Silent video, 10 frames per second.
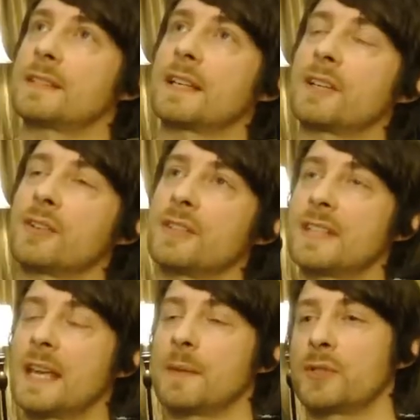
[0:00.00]
like you're in
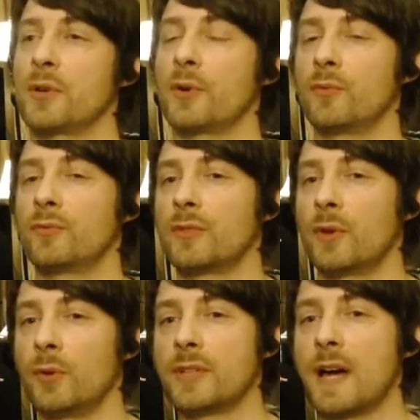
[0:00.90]
the same zone
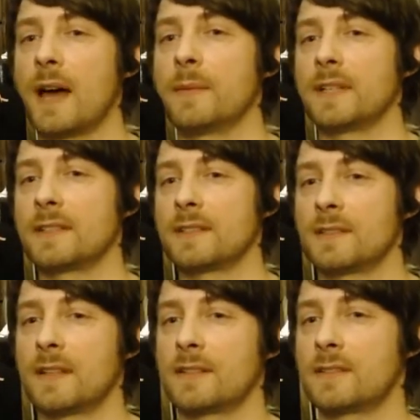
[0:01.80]
the whole time. It
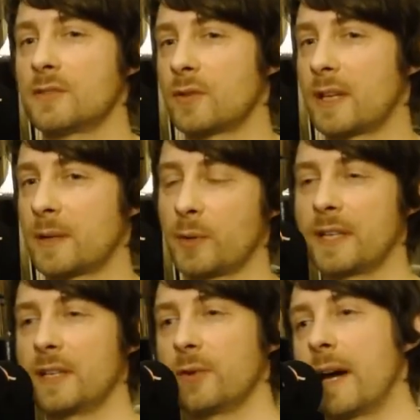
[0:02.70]
doesn't like
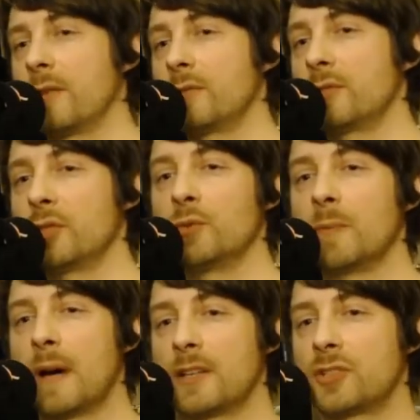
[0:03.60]
bring you out
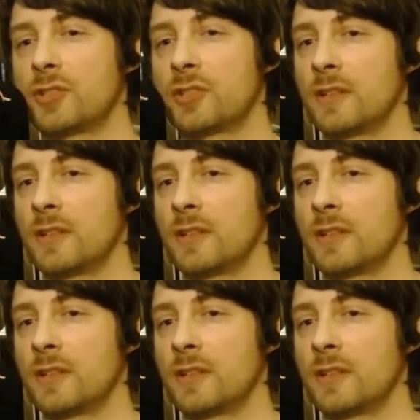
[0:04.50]
too much.